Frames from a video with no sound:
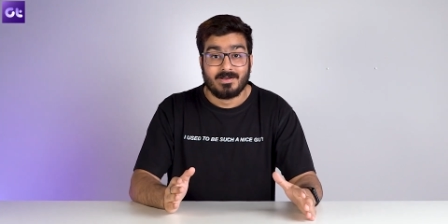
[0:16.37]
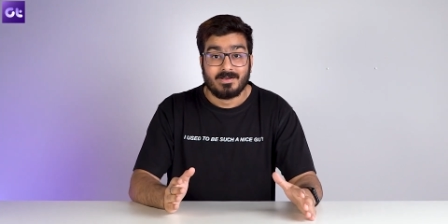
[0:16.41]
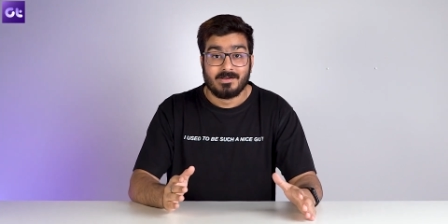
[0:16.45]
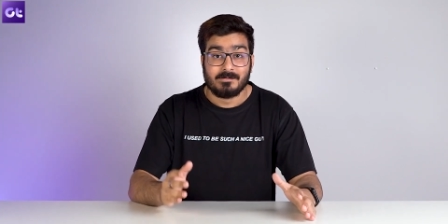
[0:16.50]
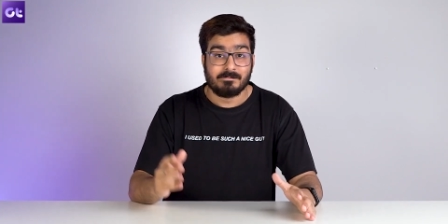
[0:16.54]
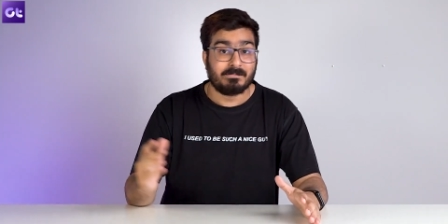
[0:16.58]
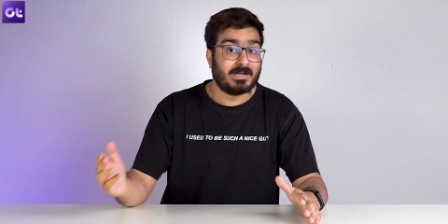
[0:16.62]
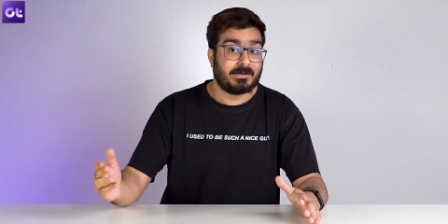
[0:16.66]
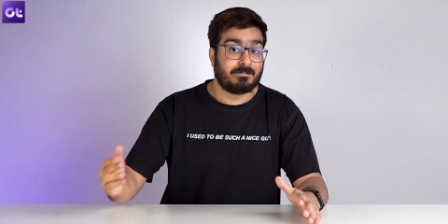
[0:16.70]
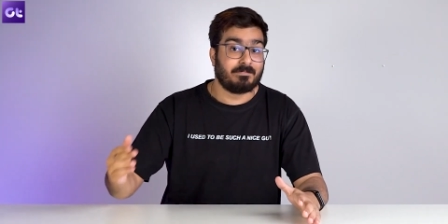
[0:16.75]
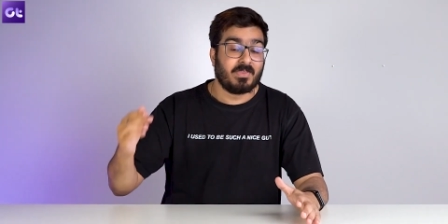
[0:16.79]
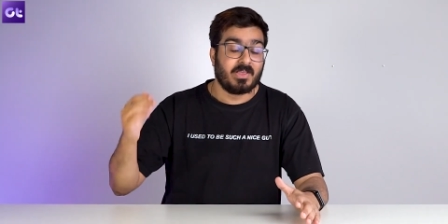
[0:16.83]

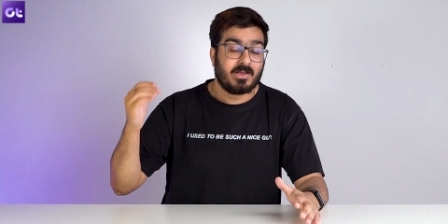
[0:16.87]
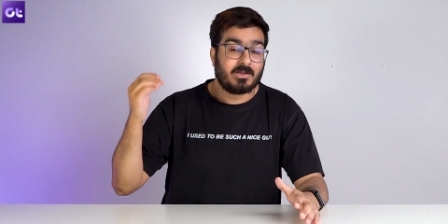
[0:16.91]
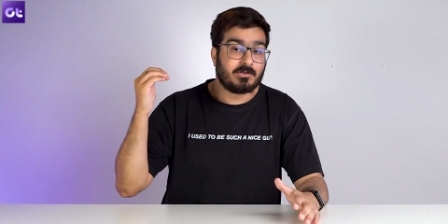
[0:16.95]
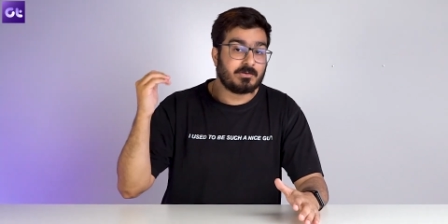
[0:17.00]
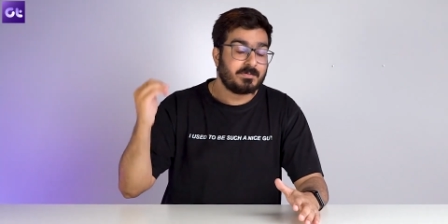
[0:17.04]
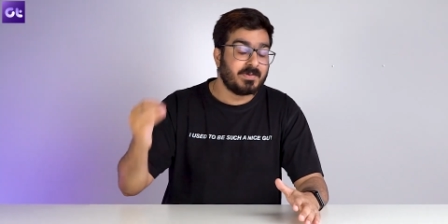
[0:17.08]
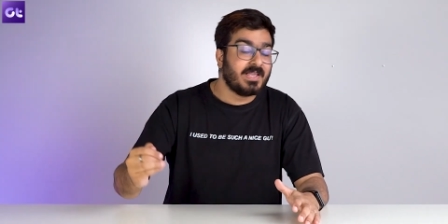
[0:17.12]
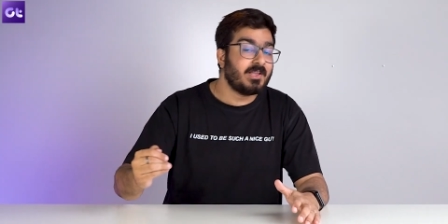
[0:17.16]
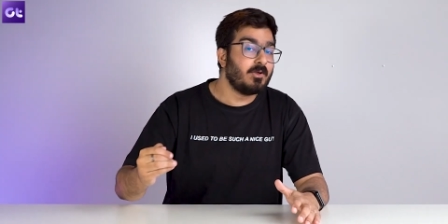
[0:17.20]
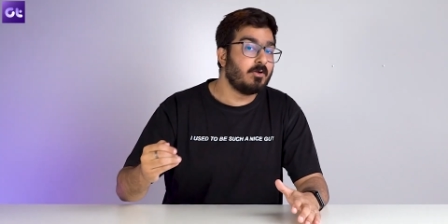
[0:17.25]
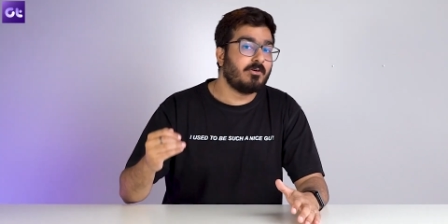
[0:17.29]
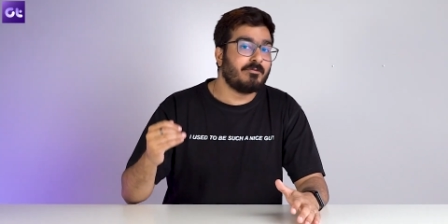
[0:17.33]
But
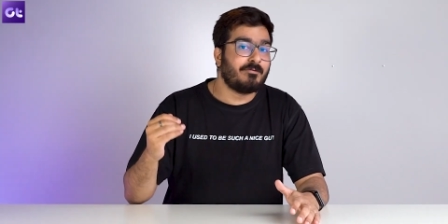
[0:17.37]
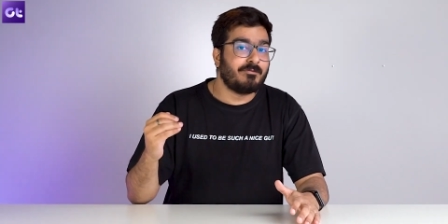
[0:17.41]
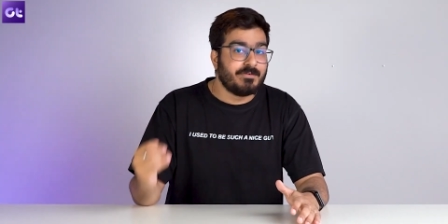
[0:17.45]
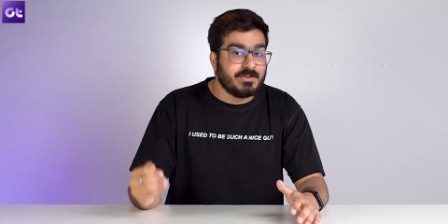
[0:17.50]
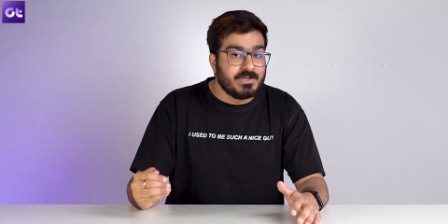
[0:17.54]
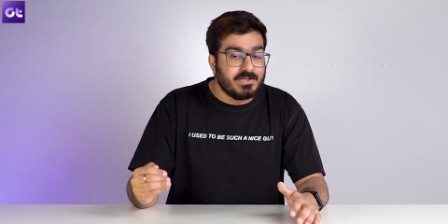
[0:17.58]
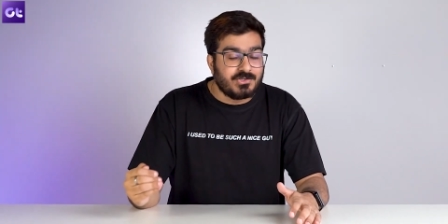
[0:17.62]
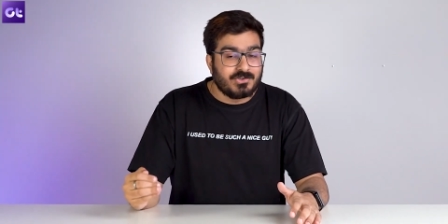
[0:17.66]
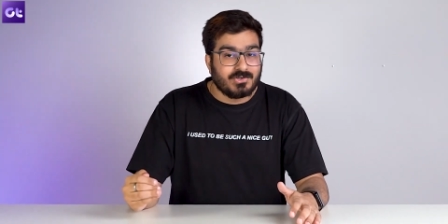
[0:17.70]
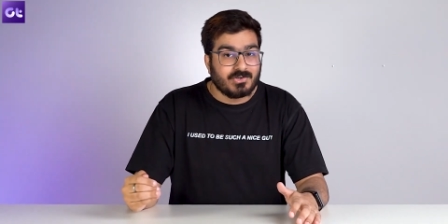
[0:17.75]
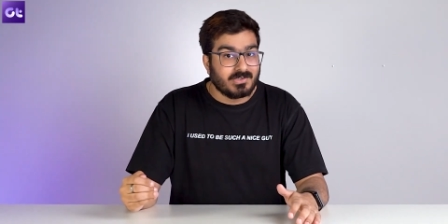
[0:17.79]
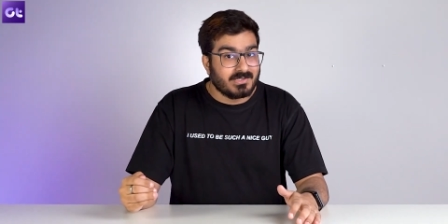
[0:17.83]
speaking of
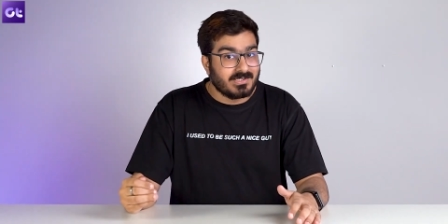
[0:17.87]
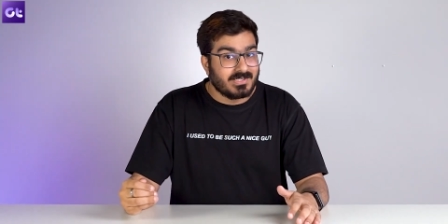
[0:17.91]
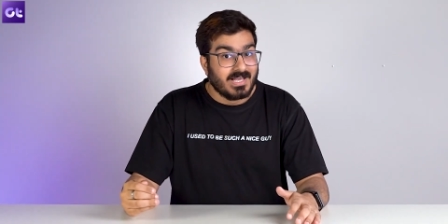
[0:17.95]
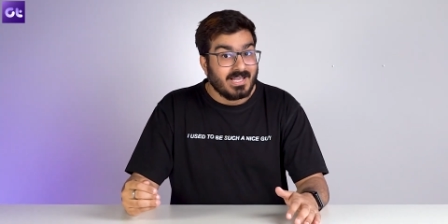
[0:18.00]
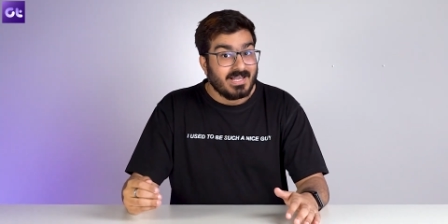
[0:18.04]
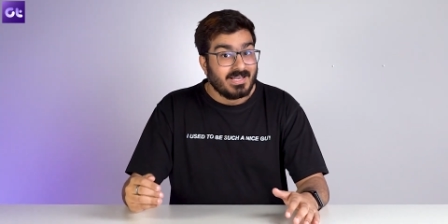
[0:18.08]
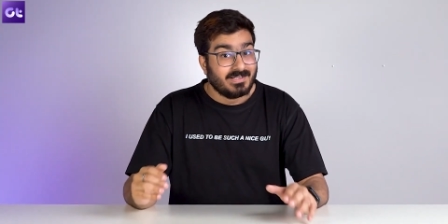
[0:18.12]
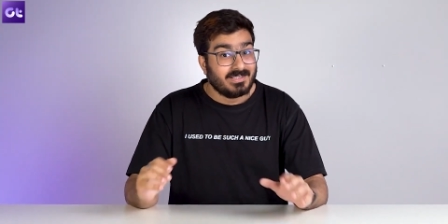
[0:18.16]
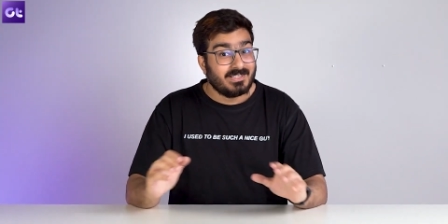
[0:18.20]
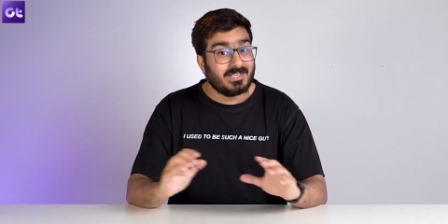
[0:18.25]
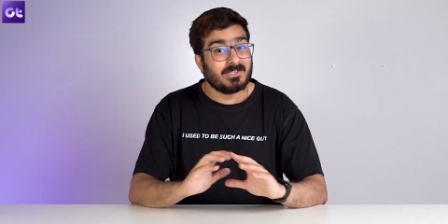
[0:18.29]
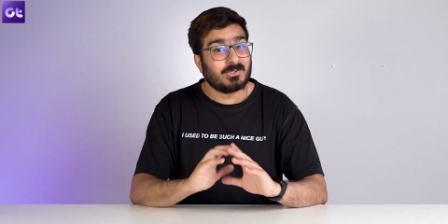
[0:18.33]
features,
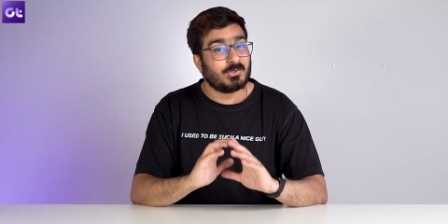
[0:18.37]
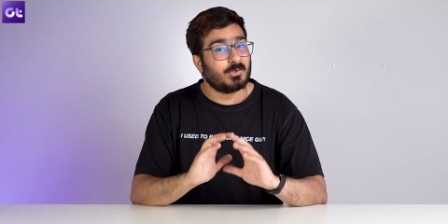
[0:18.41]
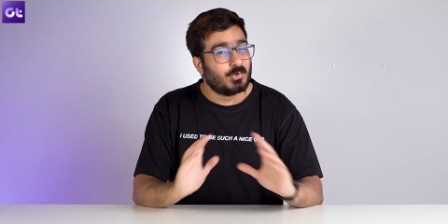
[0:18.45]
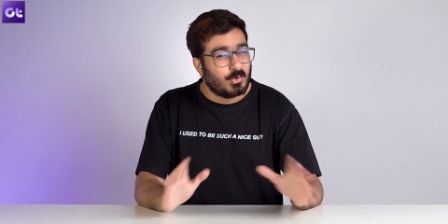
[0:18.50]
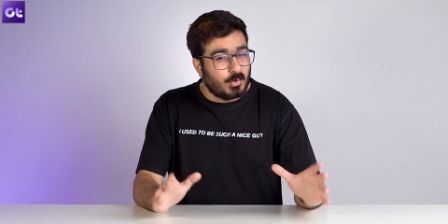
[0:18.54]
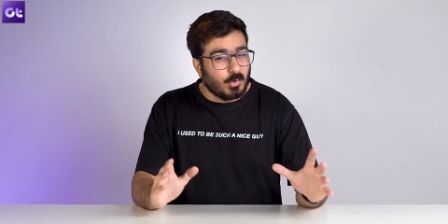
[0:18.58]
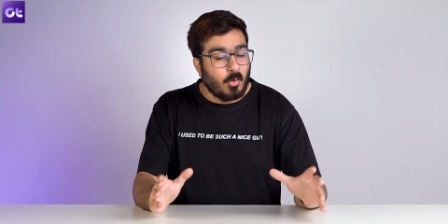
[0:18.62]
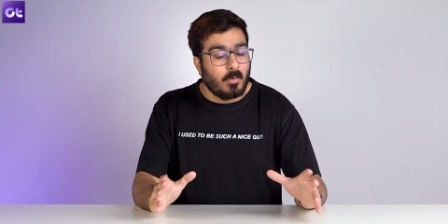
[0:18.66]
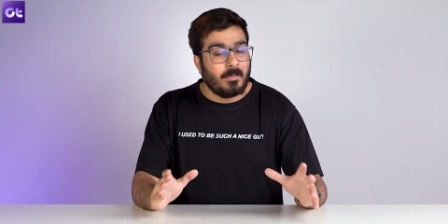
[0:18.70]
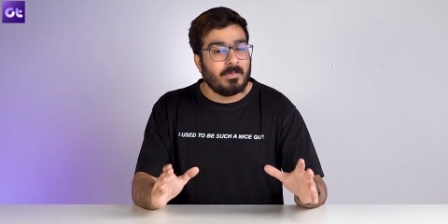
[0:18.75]
there are so